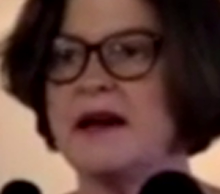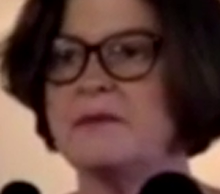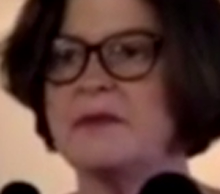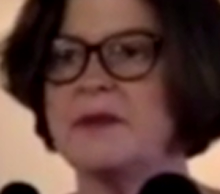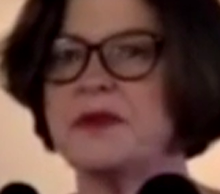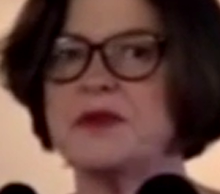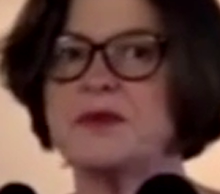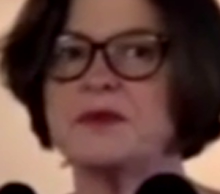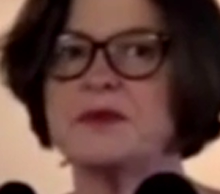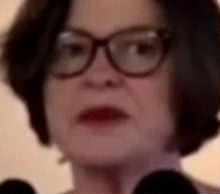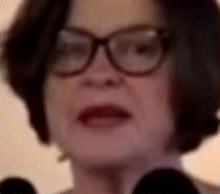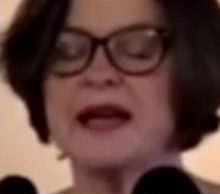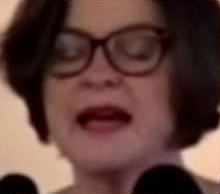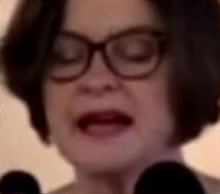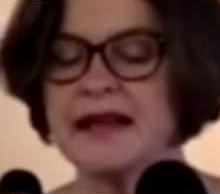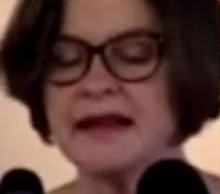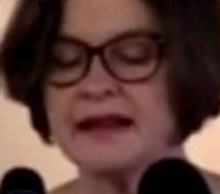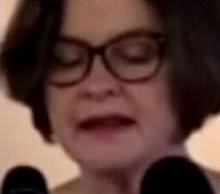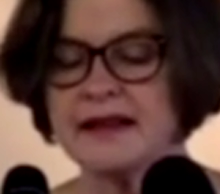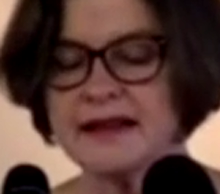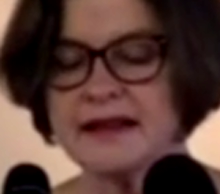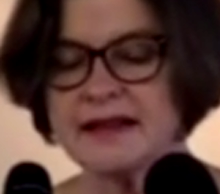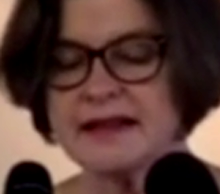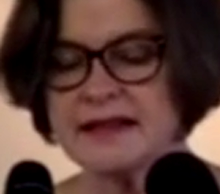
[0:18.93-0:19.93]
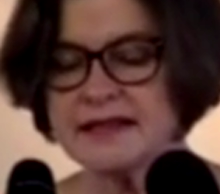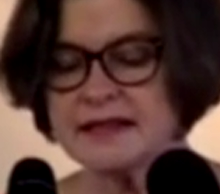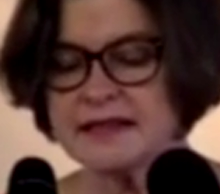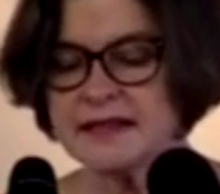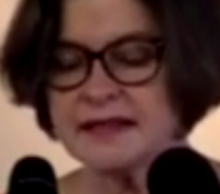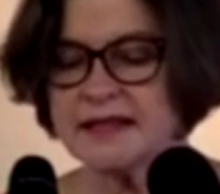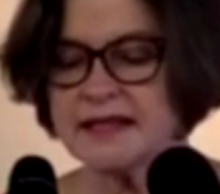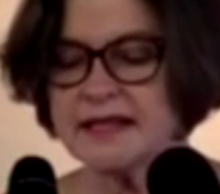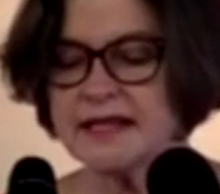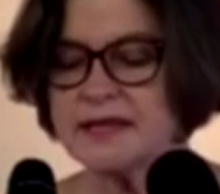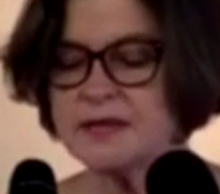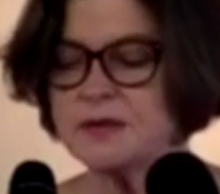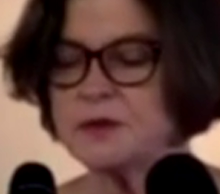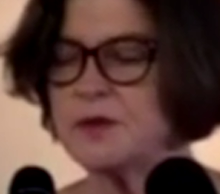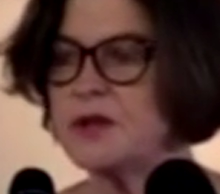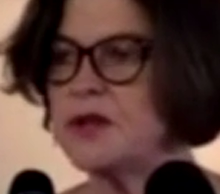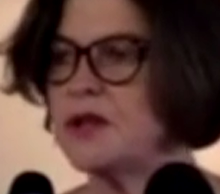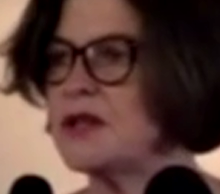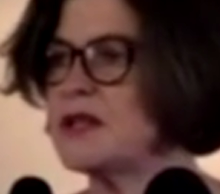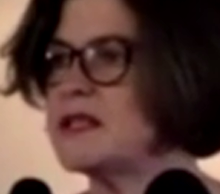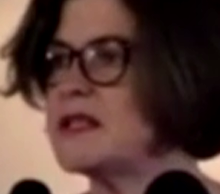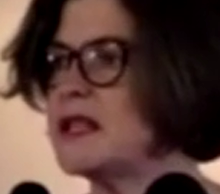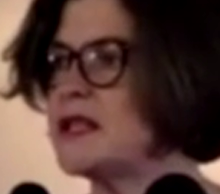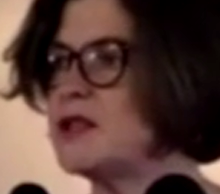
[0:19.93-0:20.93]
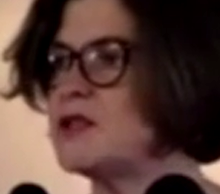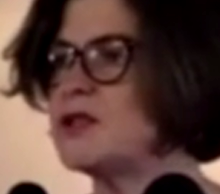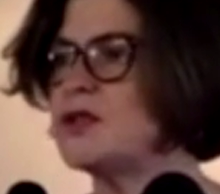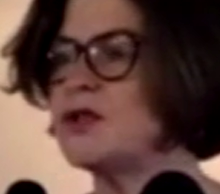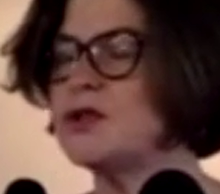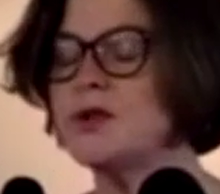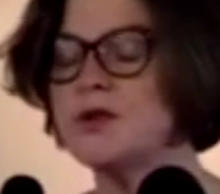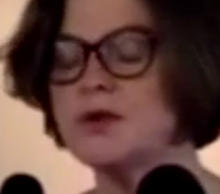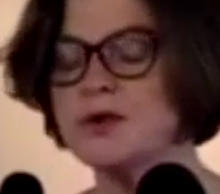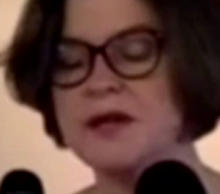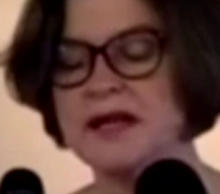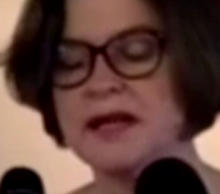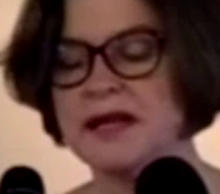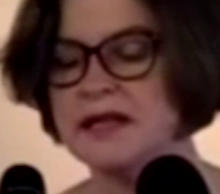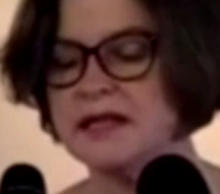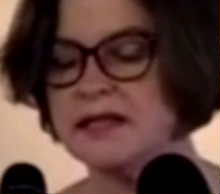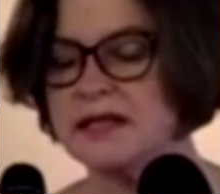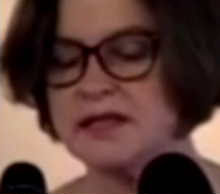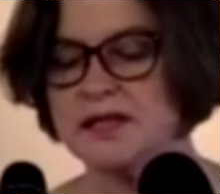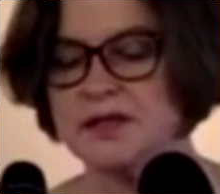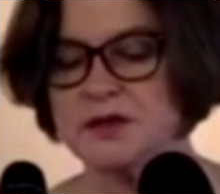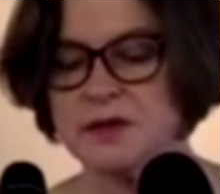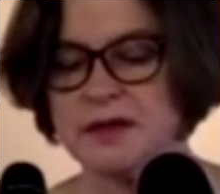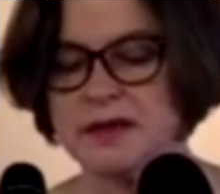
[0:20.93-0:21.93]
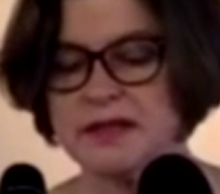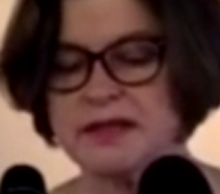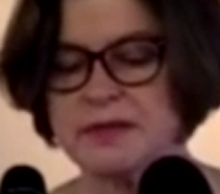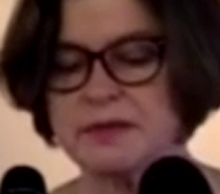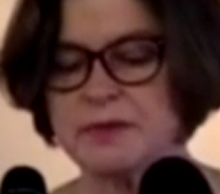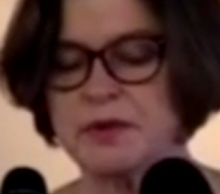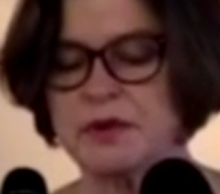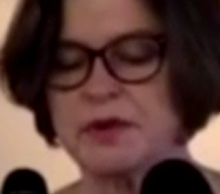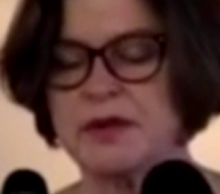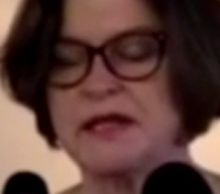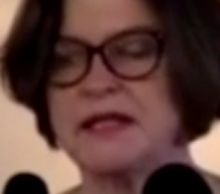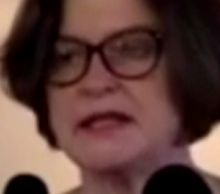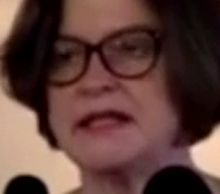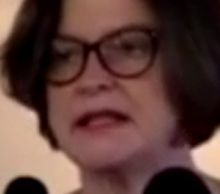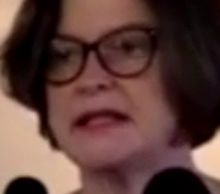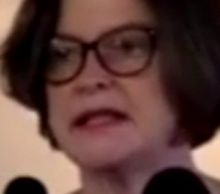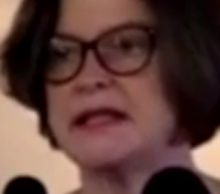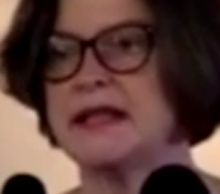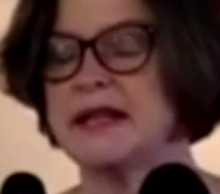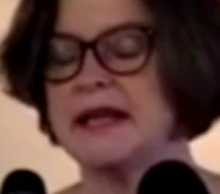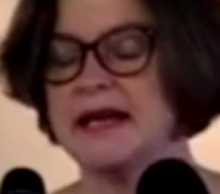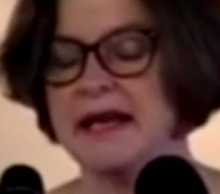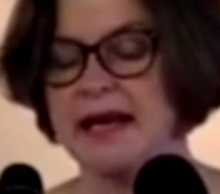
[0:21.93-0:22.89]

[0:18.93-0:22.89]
but the reality is that these workers are too easy to exploit,